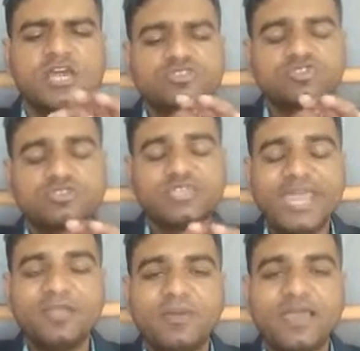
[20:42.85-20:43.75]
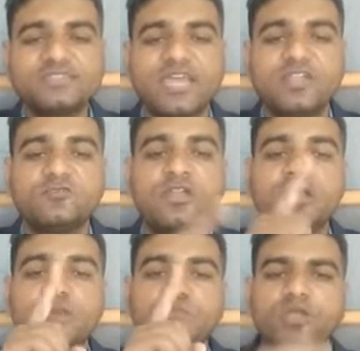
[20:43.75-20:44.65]
So side by side, one
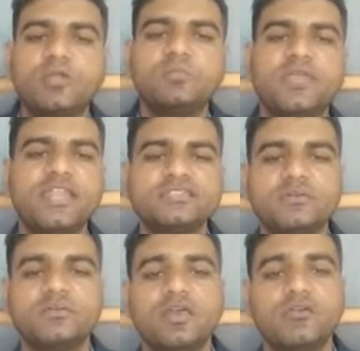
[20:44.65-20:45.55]
important mechanism,